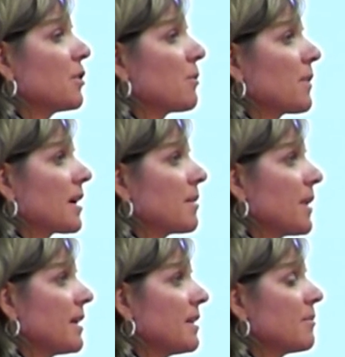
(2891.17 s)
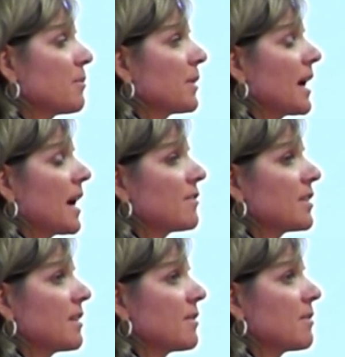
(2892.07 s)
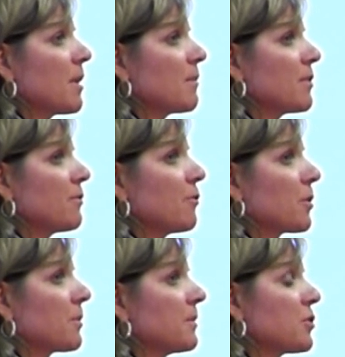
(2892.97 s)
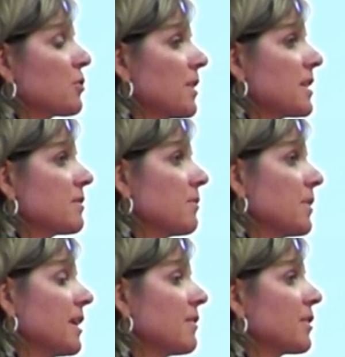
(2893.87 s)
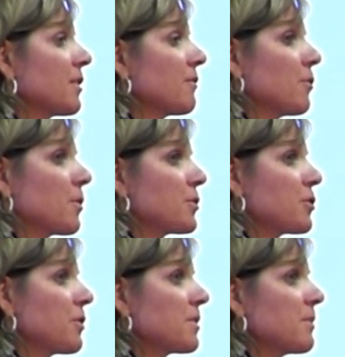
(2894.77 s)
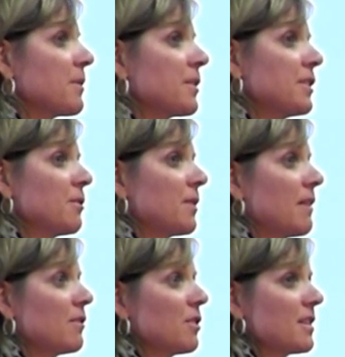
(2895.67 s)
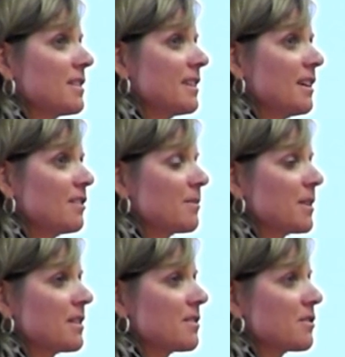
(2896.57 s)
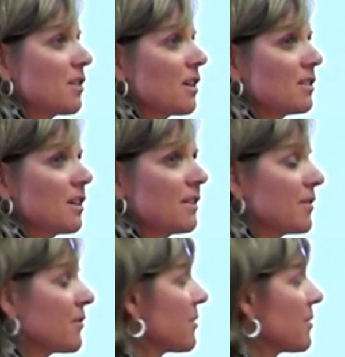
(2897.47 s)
it, but we have to give the mom an informed choice. And when we give her an informed choice, we really don't have a lot to tell her because there's not a lot of